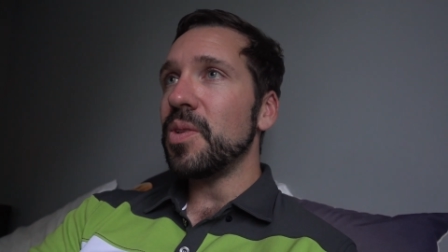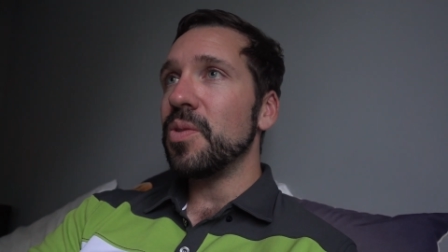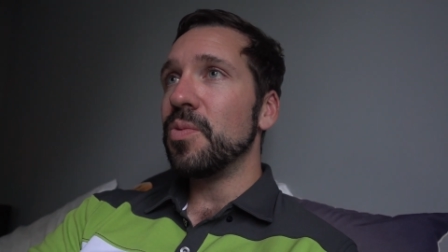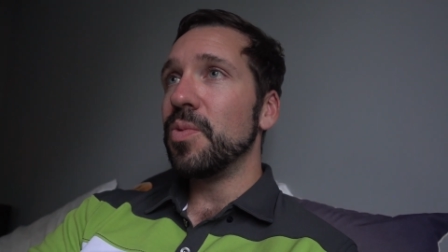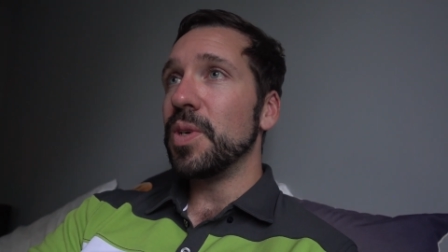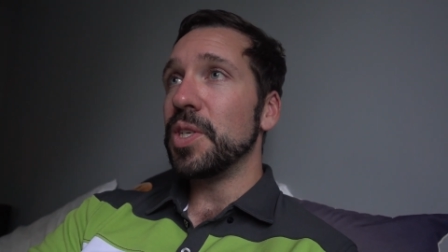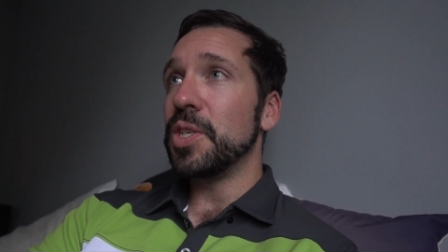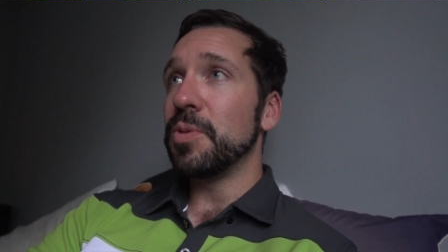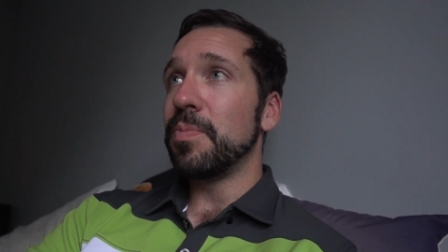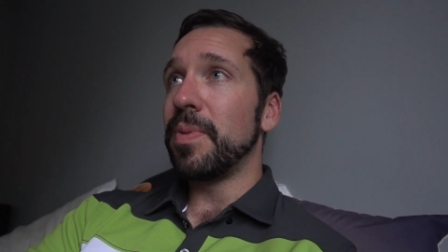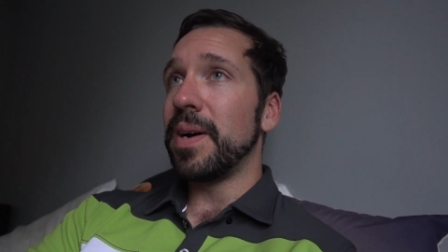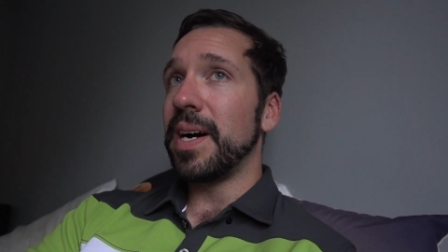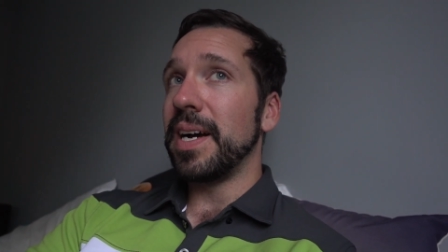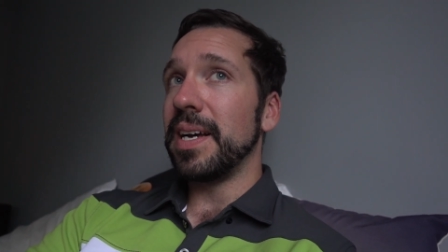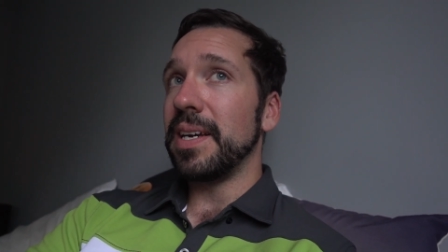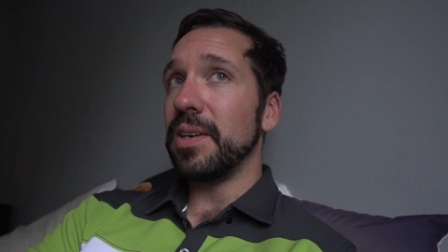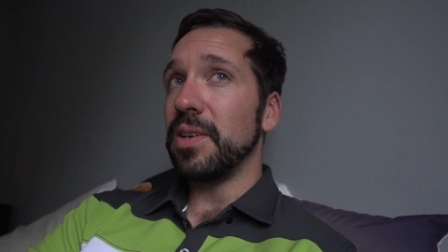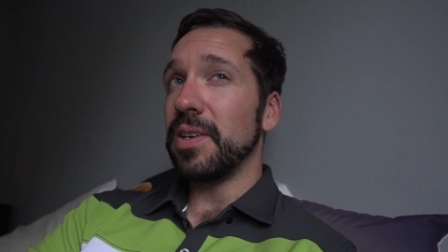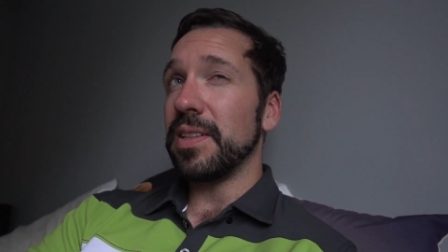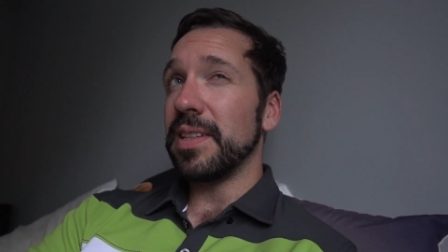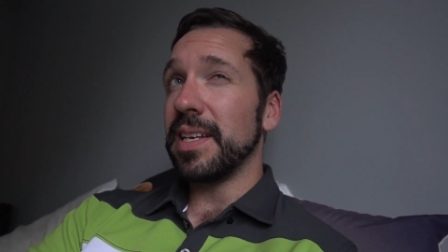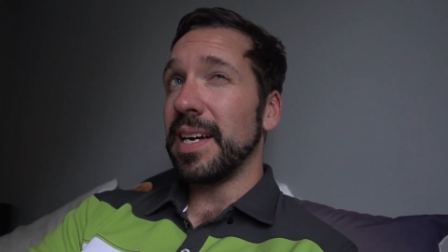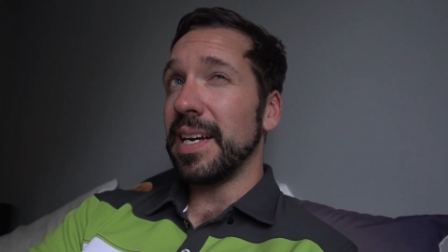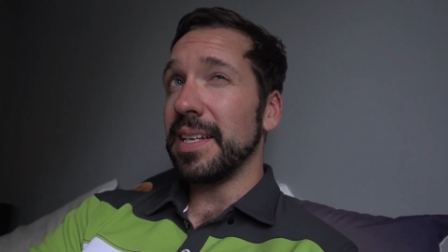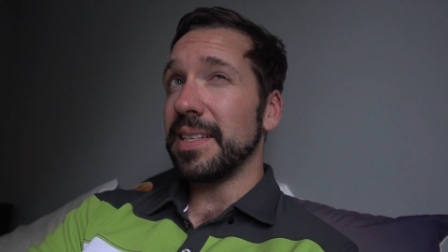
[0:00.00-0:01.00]
which by
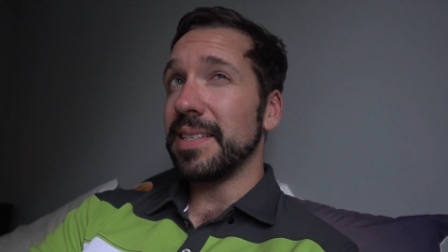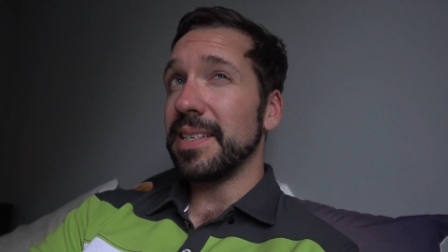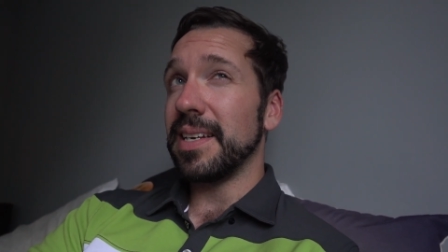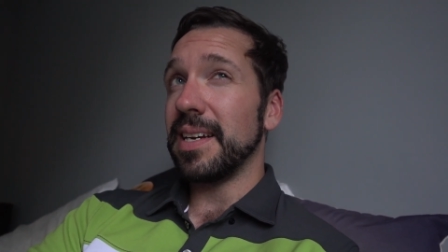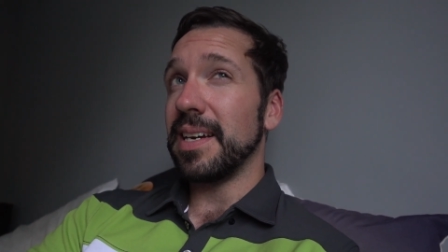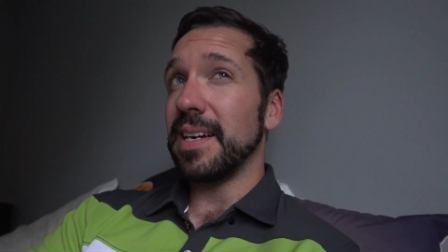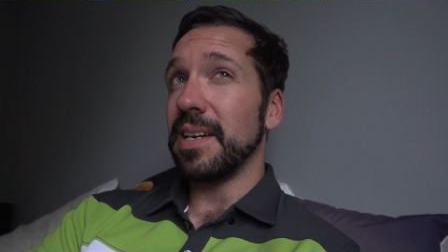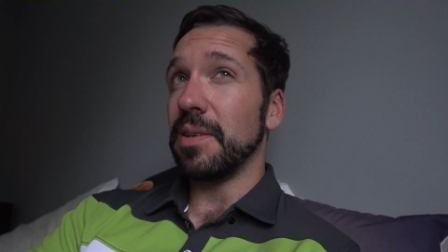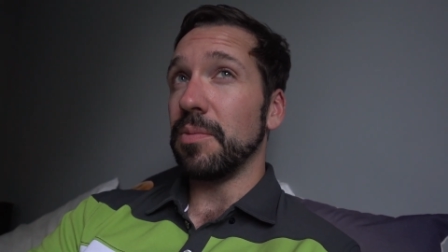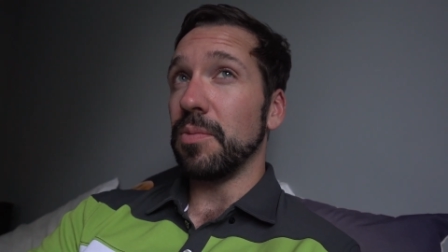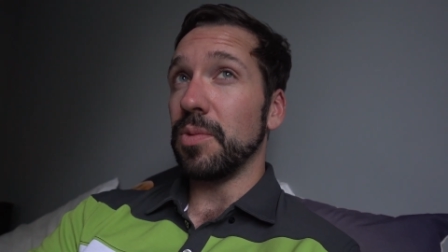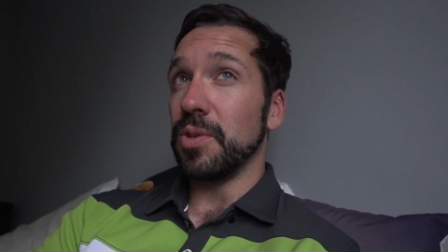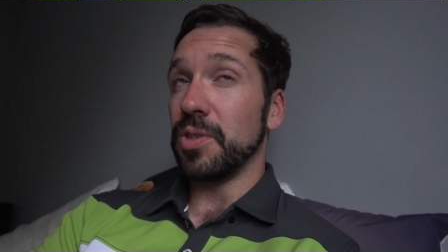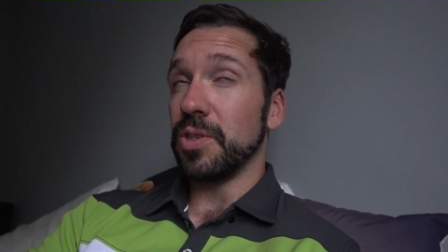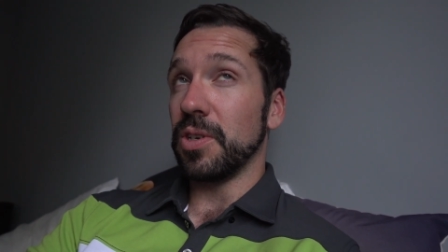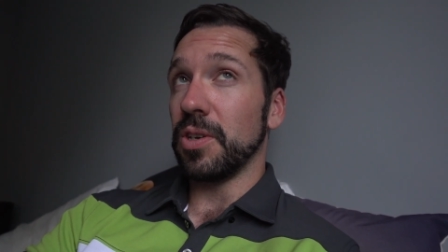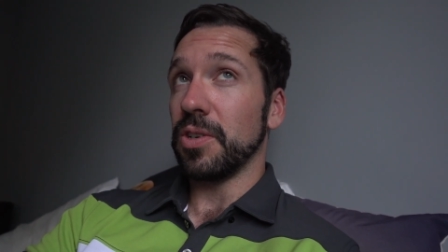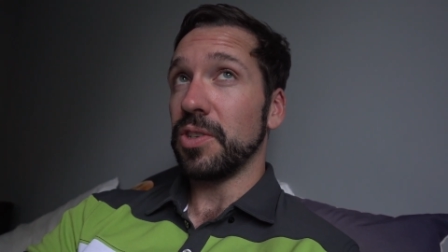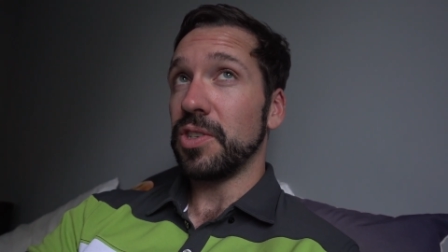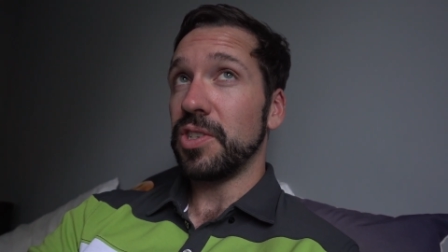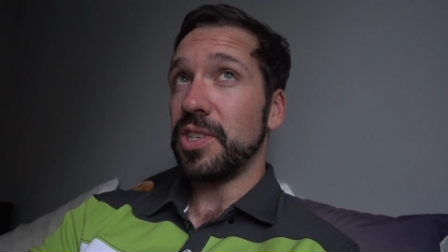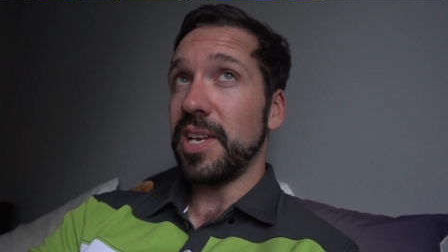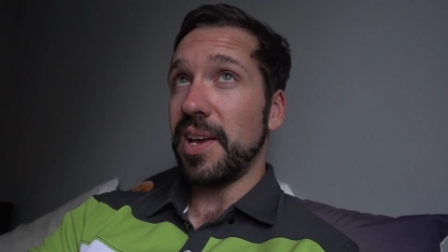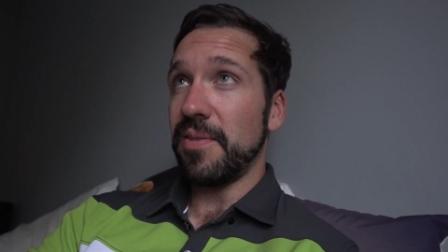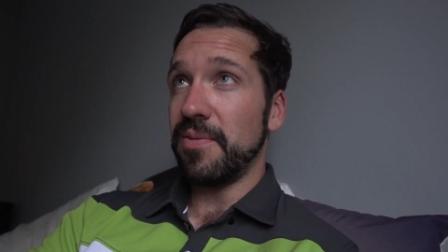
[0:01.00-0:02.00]
that time was our
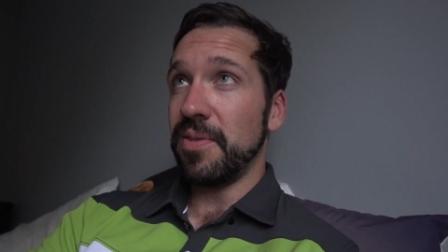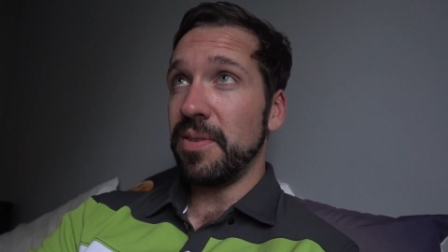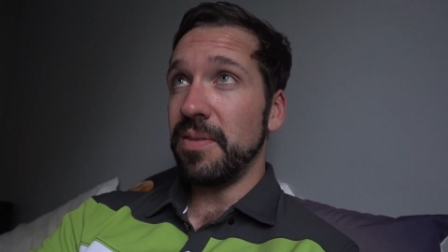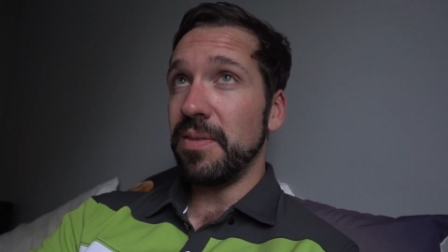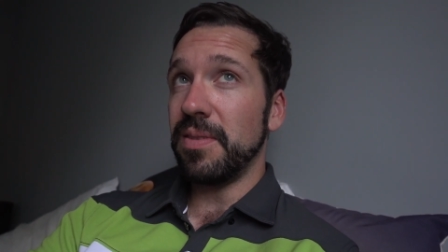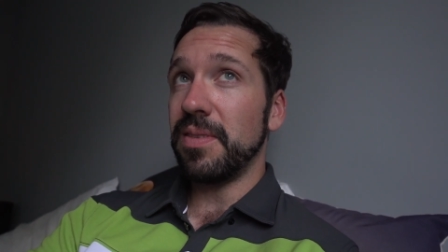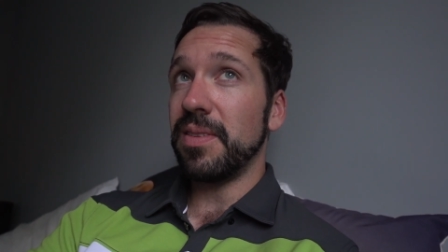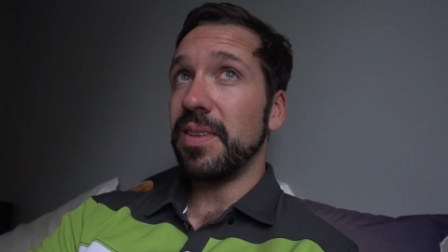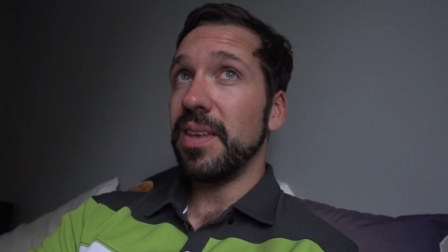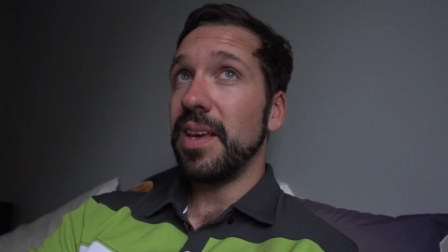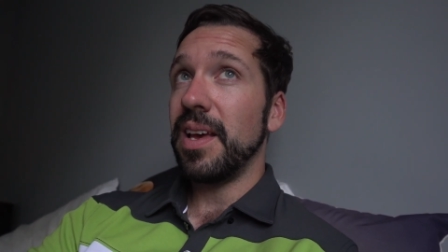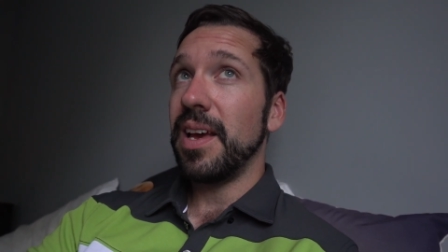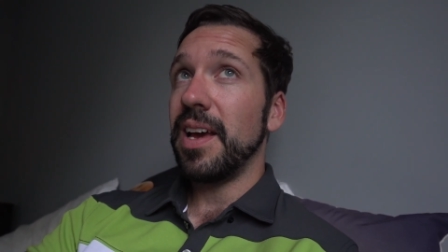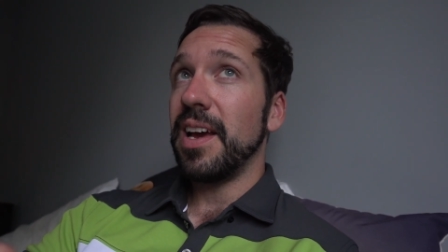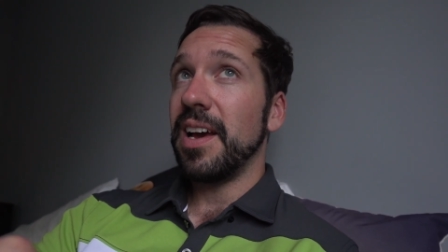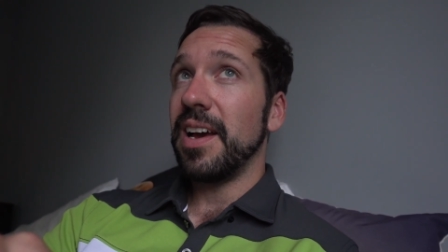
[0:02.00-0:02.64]
7th,